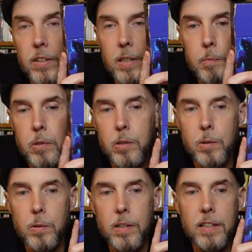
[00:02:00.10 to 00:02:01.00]
Volume
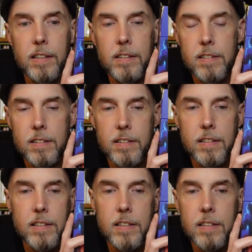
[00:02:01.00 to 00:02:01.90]
2. This
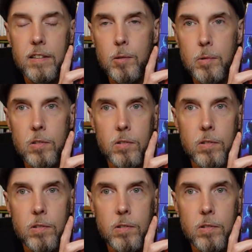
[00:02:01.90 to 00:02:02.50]
is the Homegrown